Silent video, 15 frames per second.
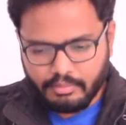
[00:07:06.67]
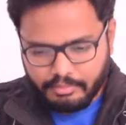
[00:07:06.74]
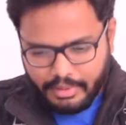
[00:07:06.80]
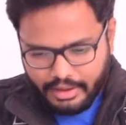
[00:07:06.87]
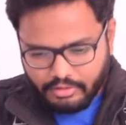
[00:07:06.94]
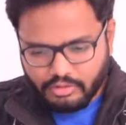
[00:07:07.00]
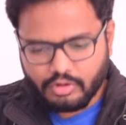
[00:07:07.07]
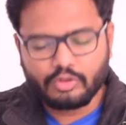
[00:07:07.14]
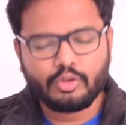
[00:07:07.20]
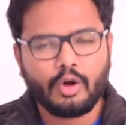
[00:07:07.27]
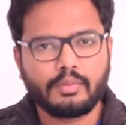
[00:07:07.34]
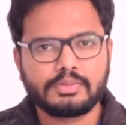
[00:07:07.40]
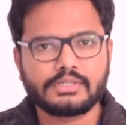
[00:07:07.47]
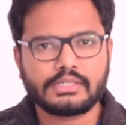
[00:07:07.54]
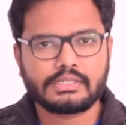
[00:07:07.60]
based on the
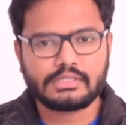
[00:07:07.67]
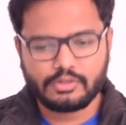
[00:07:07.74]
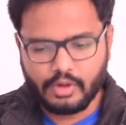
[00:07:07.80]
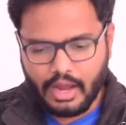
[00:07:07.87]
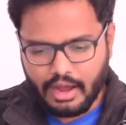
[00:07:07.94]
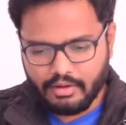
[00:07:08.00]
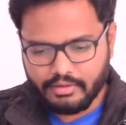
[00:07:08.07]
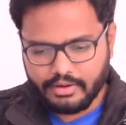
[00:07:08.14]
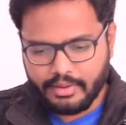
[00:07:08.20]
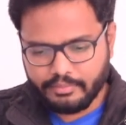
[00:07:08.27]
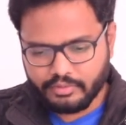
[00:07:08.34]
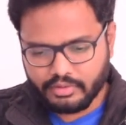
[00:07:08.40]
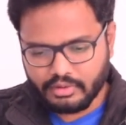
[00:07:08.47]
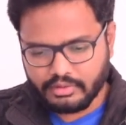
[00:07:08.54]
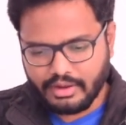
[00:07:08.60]
options you have
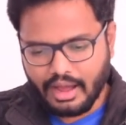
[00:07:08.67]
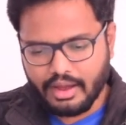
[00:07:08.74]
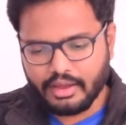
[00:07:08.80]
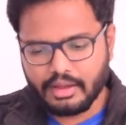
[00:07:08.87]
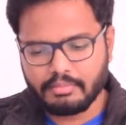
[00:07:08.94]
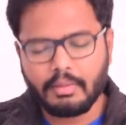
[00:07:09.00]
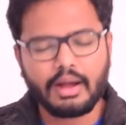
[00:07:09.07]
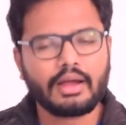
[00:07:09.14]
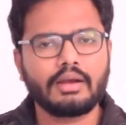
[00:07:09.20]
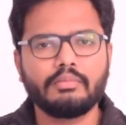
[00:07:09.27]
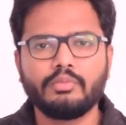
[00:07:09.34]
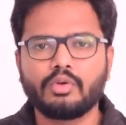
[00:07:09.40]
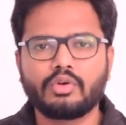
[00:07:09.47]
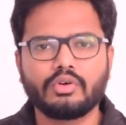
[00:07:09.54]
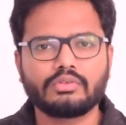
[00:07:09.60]
lips tongue and buccal
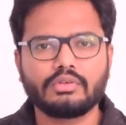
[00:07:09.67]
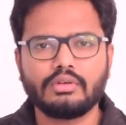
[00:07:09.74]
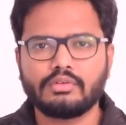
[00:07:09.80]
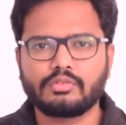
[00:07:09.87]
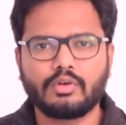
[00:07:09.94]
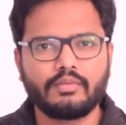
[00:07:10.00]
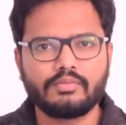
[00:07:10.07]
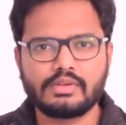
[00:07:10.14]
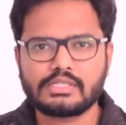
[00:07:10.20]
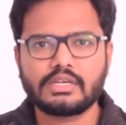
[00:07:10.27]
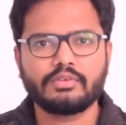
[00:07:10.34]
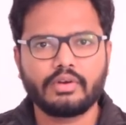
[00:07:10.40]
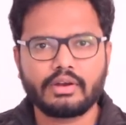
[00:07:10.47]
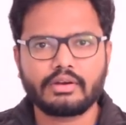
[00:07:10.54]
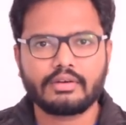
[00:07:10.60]
mucosa so obviously
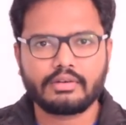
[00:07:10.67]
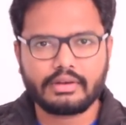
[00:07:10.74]
we're